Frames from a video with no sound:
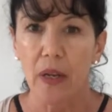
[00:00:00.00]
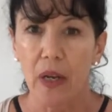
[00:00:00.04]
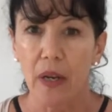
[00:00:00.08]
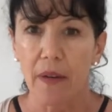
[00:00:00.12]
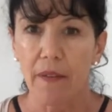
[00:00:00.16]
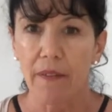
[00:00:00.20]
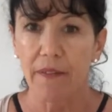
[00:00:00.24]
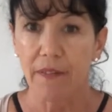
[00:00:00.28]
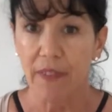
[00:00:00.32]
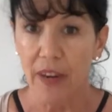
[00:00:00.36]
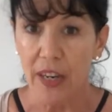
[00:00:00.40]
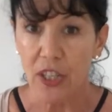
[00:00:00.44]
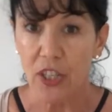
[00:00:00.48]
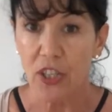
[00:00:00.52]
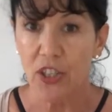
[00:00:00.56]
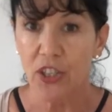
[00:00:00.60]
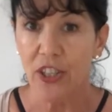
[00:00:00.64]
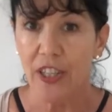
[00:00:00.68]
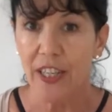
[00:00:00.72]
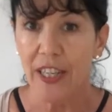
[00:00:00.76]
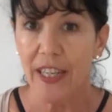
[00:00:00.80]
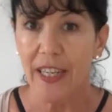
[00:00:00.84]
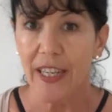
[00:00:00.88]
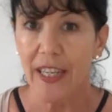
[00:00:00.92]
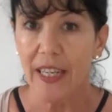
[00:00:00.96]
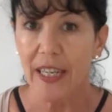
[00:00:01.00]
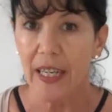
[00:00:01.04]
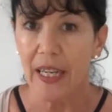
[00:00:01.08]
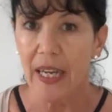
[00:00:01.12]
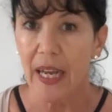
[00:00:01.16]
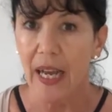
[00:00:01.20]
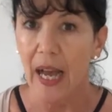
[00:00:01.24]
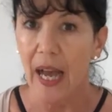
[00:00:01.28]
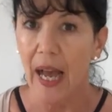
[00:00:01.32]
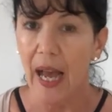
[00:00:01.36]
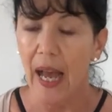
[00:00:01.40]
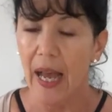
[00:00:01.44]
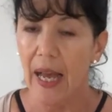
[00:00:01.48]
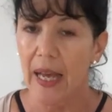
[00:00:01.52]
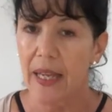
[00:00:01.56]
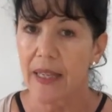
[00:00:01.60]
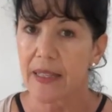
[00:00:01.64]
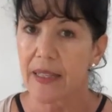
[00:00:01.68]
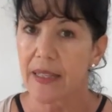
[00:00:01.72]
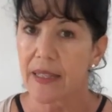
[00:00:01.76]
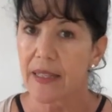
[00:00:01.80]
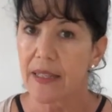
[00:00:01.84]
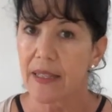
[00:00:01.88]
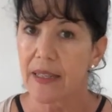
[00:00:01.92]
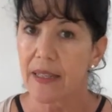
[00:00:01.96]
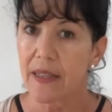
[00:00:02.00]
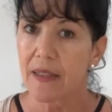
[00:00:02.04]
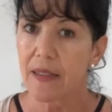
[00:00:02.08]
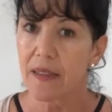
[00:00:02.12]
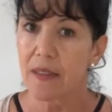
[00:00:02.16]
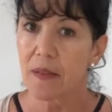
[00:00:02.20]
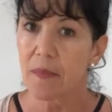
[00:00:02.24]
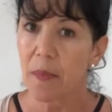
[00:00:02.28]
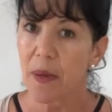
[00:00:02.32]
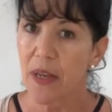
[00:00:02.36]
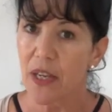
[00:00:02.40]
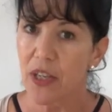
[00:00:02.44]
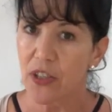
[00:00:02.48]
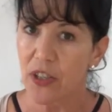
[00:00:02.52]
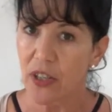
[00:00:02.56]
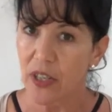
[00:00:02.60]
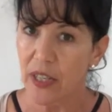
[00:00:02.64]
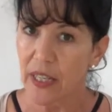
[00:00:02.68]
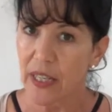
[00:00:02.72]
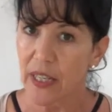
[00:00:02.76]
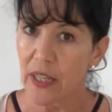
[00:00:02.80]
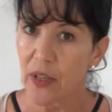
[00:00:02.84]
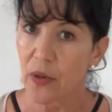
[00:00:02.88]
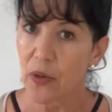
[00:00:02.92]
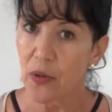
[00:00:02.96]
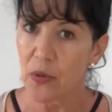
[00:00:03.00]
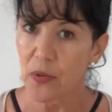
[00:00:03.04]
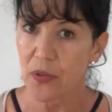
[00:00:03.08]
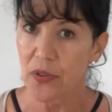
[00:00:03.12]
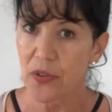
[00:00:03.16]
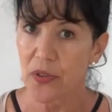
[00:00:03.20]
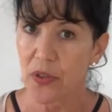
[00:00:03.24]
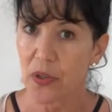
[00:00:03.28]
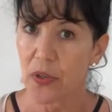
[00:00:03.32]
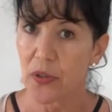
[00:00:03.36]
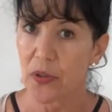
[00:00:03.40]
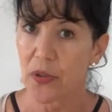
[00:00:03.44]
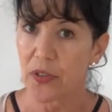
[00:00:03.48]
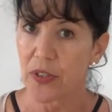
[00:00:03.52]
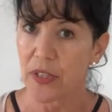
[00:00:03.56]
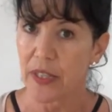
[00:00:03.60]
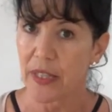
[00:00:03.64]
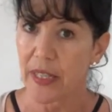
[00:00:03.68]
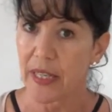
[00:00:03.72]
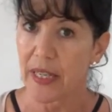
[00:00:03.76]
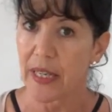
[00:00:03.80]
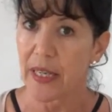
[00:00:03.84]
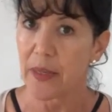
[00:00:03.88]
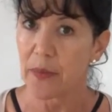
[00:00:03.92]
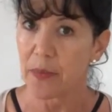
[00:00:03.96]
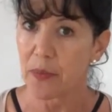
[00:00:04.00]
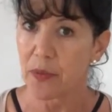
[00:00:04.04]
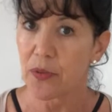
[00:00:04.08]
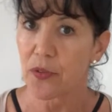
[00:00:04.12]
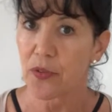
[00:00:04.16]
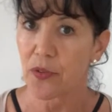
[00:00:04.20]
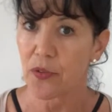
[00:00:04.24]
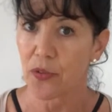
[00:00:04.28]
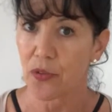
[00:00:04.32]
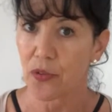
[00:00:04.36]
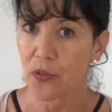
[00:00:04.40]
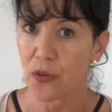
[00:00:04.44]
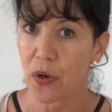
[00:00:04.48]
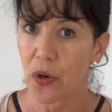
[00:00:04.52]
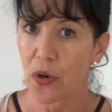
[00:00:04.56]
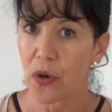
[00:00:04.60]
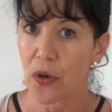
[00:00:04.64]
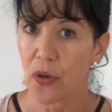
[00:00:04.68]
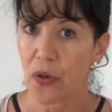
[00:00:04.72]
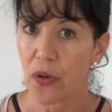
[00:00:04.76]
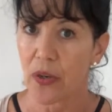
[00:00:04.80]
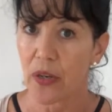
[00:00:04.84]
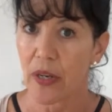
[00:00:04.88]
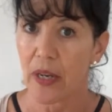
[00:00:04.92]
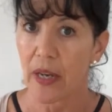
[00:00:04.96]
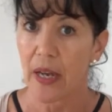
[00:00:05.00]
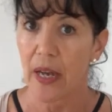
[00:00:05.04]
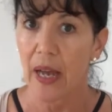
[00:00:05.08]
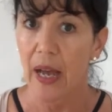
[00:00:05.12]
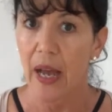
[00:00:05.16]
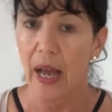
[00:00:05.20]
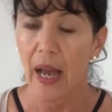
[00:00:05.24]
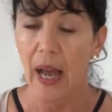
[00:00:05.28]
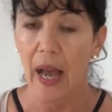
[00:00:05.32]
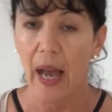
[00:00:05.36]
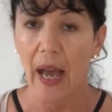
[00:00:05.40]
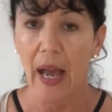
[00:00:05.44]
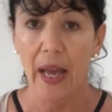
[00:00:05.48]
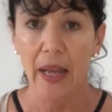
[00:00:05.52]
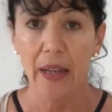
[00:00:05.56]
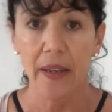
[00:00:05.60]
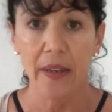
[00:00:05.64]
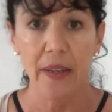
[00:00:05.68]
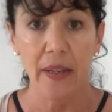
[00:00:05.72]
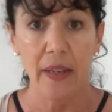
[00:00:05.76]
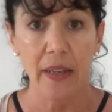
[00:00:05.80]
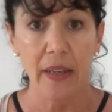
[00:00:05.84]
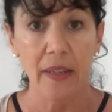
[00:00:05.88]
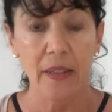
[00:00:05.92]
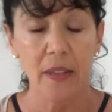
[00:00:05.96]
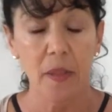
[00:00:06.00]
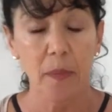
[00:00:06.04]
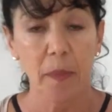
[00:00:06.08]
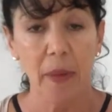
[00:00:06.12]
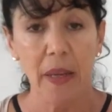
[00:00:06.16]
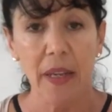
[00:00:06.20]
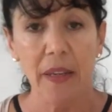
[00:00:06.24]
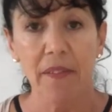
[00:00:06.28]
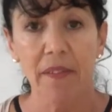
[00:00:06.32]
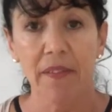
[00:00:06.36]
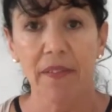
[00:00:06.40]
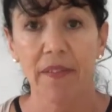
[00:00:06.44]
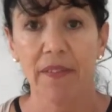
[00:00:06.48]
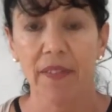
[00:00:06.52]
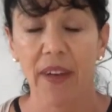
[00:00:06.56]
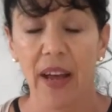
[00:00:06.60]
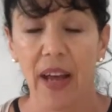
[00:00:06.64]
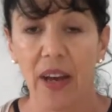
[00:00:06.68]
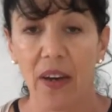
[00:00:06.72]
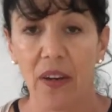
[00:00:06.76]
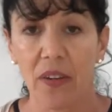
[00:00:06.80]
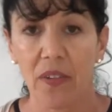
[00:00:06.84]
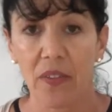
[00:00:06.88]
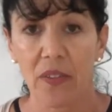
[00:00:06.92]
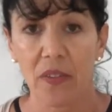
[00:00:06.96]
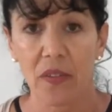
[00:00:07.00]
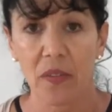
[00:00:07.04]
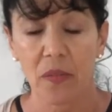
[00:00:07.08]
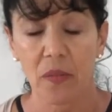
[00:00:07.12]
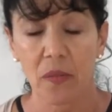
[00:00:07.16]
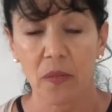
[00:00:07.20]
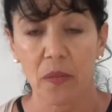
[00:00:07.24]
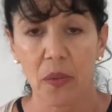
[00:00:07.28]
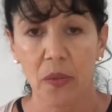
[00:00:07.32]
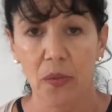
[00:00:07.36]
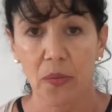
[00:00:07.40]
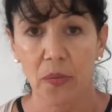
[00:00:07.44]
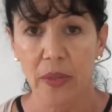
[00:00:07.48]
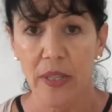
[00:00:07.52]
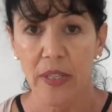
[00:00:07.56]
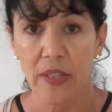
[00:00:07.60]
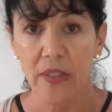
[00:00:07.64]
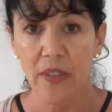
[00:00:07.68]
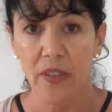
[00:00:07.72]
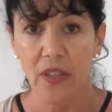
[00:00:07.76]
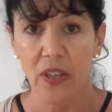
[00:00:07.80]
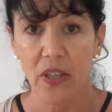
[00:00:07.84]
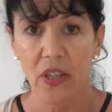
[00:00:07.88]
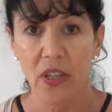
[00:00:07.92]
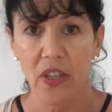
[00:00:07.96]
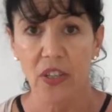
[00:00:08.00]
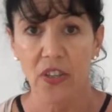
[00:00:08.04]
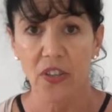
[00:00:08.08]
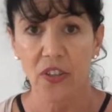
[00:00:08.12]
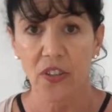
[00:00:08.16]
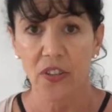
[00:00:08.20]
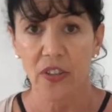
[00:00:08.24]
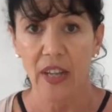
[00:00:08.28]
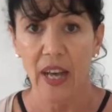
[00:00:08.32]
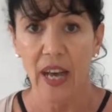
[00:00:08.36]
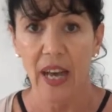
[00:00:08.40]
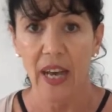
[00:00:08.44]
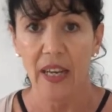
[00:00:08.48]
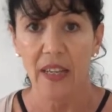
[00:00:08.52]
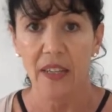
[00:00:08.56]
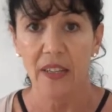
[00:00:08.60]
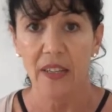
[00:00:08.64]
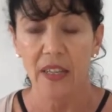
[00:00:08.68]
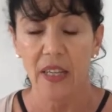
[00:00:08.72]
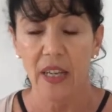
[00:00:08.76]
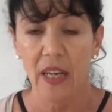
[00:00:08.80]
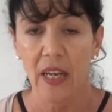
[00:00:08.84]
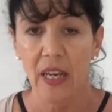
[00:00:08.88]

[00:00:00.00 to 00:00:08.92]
functioning, and especially also to keep strong. And it's been found with research that